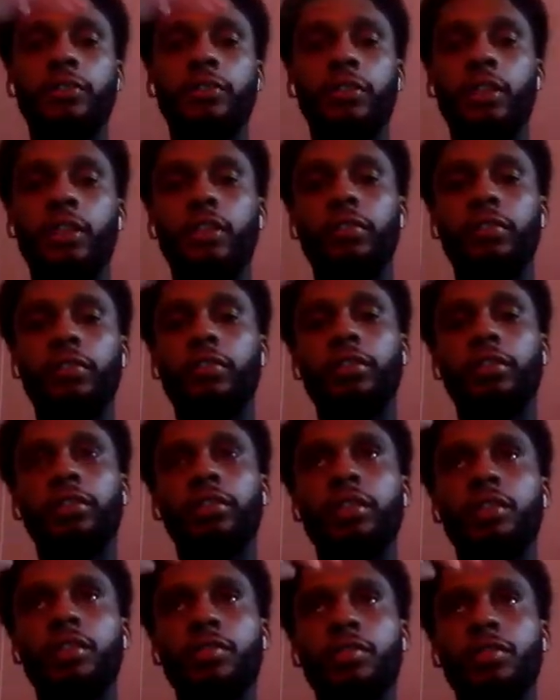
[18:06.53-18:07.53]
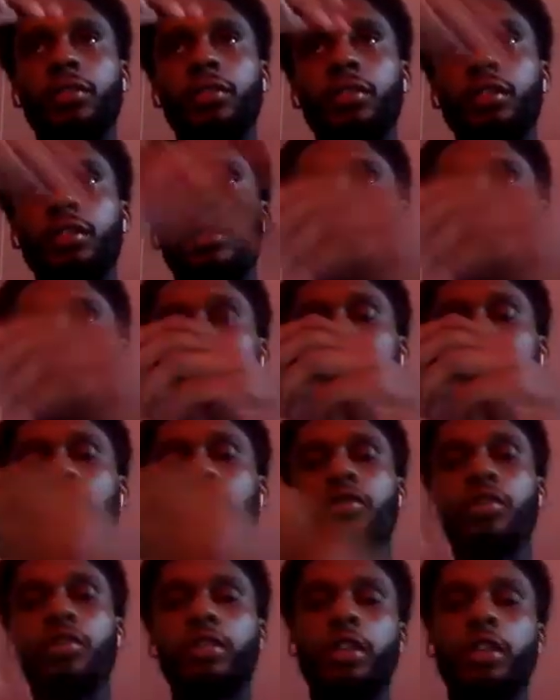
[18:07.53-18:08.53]
for their career in their 20s and then they
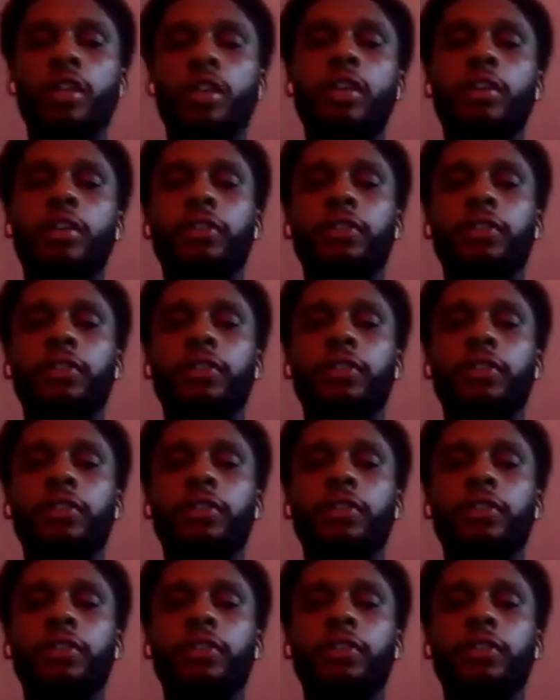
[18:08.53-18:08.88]
joint take off